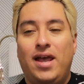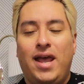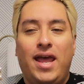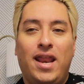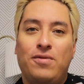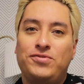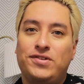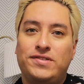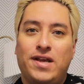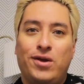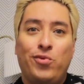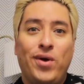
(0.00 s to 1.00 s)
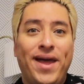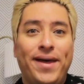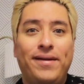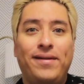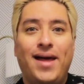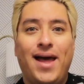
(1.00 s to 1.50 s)
and I was just like,
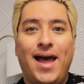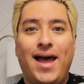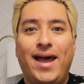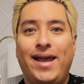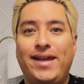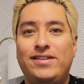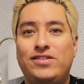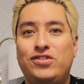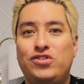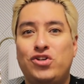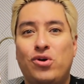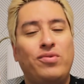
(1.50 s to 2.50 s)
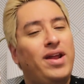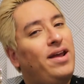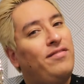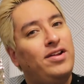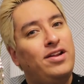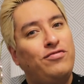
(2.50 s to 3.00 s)
well, I don't
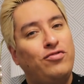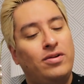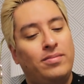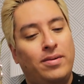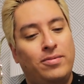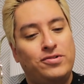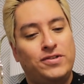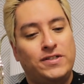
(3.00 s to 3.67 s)
have any food and beverage